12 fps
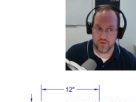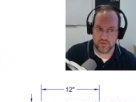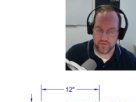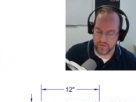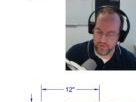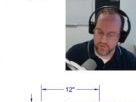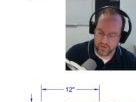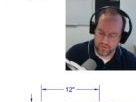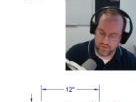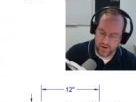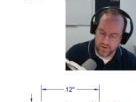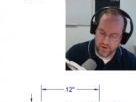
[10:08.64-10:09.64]
of the,
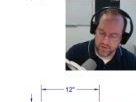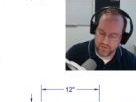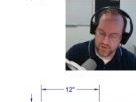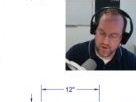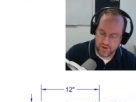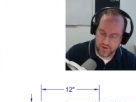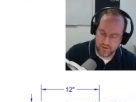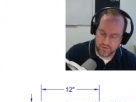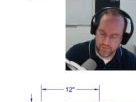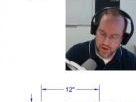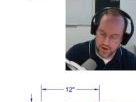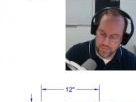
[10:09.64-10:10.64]
those areas
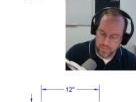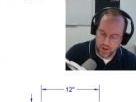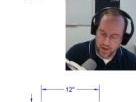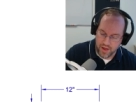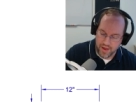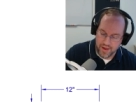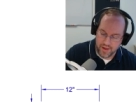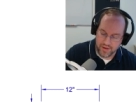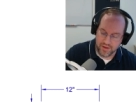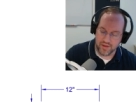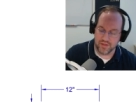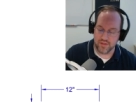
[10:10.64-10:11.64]
divided by,
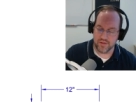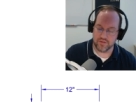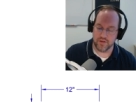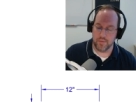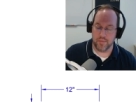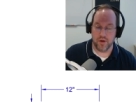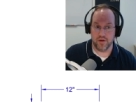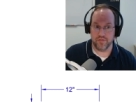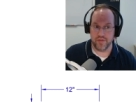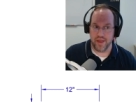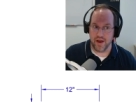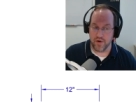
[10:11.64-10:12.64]
again, the sum of
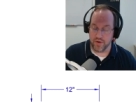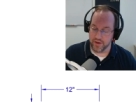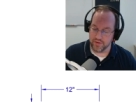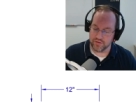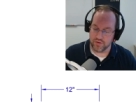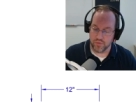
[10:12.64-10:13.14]
the areas. So